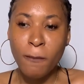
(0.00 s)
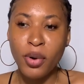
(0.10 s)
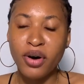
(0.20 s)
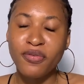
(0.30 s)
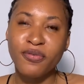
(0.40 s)

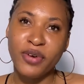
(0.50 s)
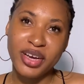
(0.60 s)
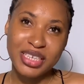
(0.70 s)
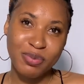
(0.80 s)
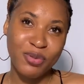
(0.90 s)
but
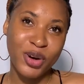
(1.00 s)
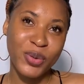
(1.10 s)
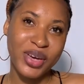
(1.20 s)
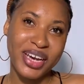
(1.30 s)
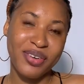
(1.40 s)
first
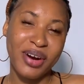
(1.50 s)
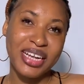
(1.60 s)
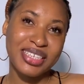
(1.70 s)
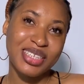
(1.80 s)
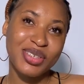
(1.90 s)
before we get
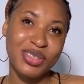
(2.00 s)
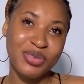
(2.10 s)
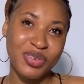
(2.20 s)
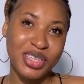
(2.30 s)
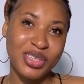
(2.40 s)
right into
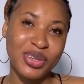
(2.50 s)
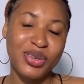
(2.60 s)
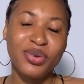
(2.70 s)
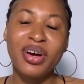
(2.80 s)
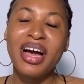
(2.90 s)
the
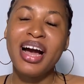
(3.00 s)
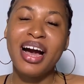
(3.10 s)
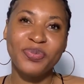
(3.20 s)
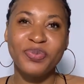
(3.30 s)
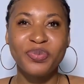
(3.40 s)
video
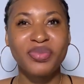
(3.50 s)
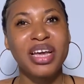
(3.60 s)
um,